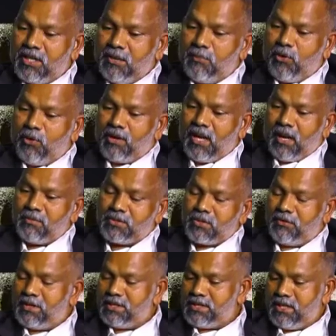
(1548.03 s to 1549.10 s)
the programs
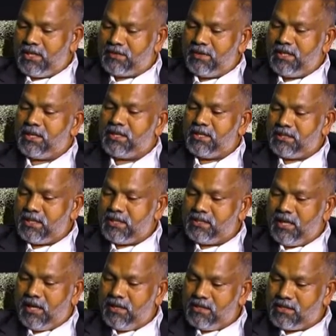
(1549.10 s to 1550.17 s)
of the church, whether it is a
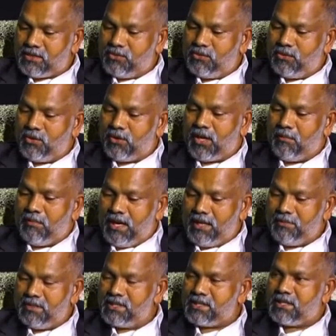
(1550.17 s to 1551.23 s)
Sunday school or a
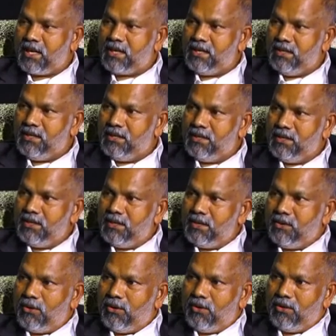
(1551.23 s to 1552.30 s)
Bible study
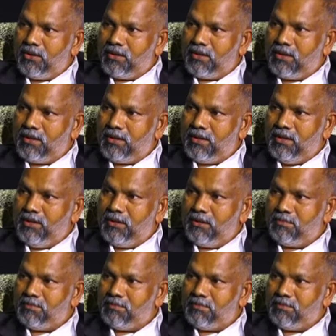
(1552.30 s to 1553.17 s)
or, uh, you know,